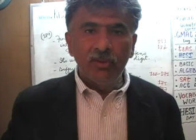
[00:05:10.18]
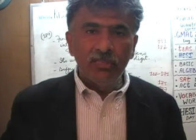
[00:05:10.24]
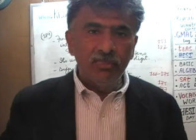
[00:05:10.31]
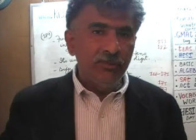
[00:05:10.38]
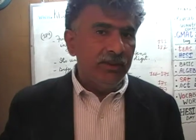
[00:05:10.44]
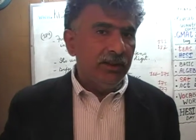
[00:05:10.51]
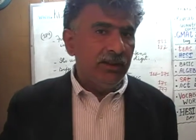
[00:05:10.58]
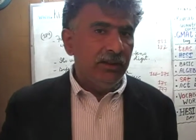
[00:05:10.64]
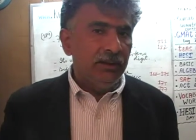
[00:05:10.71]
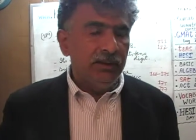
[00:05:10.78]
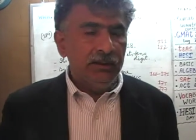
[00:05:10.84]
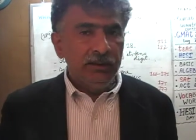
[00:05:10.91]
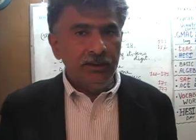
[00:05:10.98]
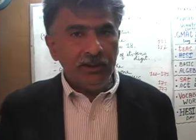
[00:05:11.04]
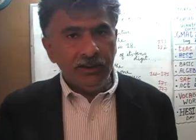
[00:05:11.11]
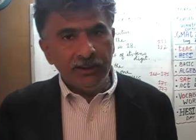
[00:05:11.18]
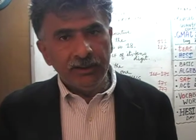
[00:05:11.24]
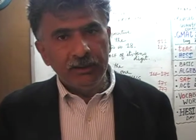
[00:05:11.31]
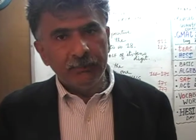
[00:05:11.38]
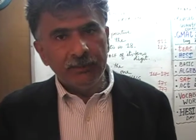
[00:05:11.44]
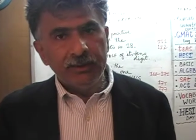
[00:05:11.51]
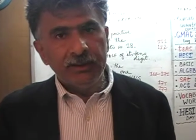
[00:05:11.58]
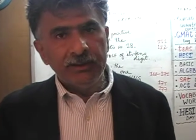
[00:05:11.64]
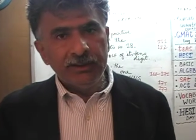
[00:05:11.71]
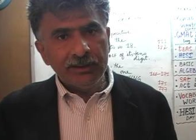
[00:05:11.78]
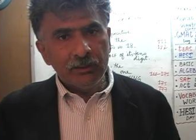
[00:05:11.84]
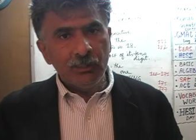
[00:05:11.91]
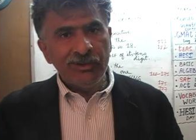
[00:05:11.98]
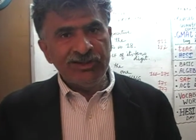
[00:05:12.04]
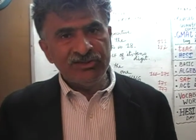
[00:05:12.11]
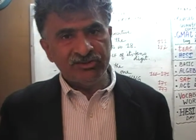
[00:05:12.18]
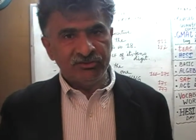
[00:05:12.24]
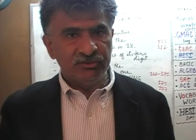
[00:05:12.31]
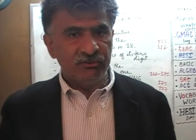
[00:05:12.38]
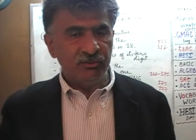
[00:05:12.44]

three independent equations.